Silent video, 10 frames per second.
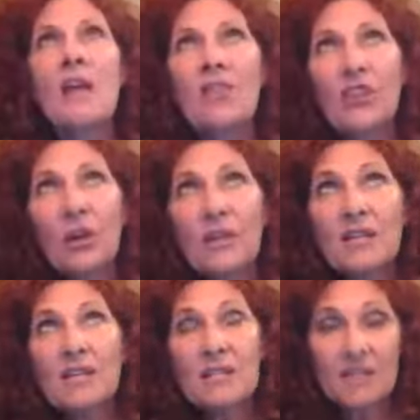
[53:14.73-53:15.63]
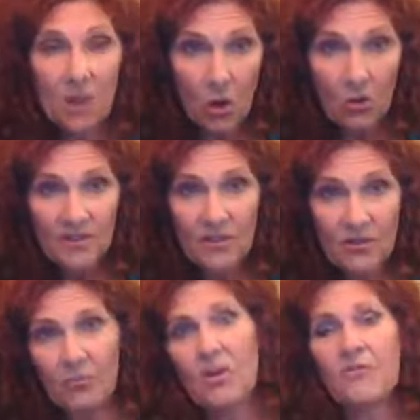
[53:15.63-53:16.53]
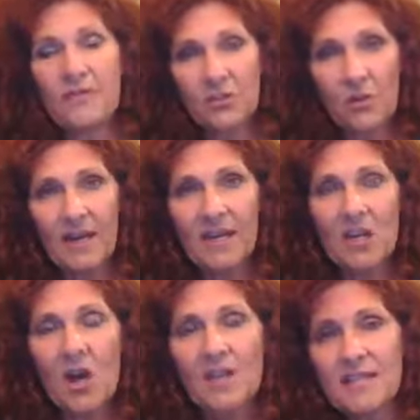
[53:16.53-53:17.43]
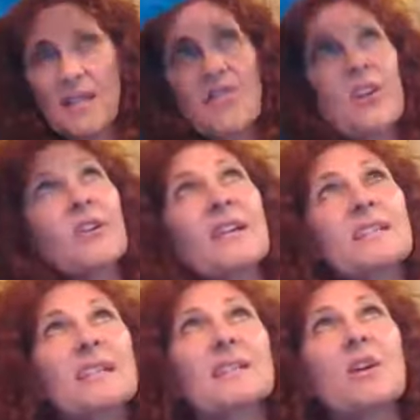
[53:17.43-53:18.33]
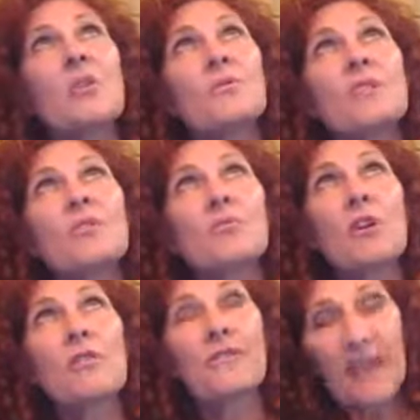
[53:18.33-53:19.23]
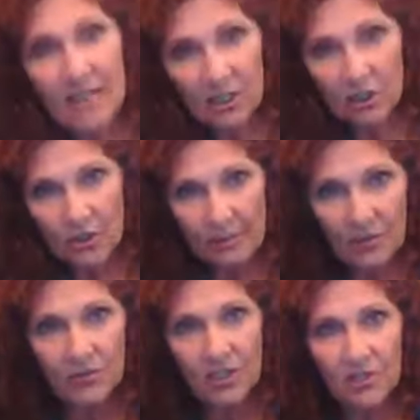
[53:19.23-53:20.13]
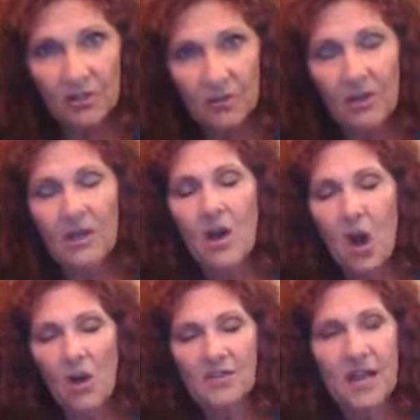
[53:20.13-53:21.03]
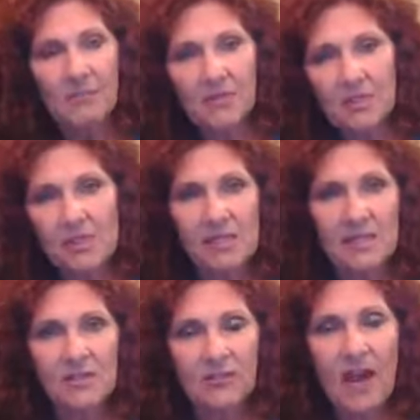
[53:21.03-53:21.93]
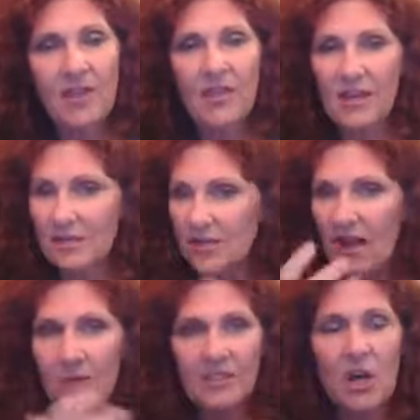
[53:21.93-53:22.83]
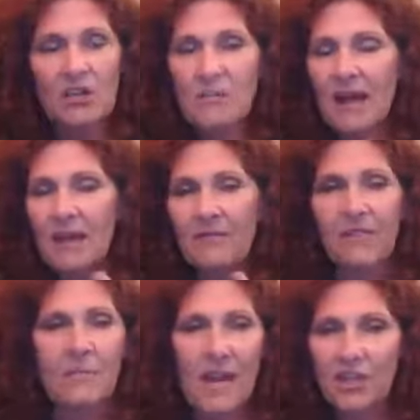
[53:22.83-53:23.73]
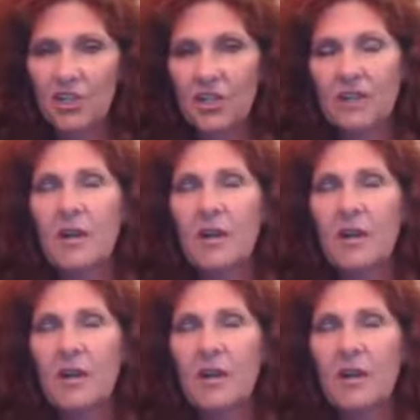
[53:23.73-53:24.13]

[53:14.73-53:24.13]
36 holes in the roof, is what he calls it 36 holes in the roof that contribute to Alzheimer's disease, right? Things like we talked about inflammation,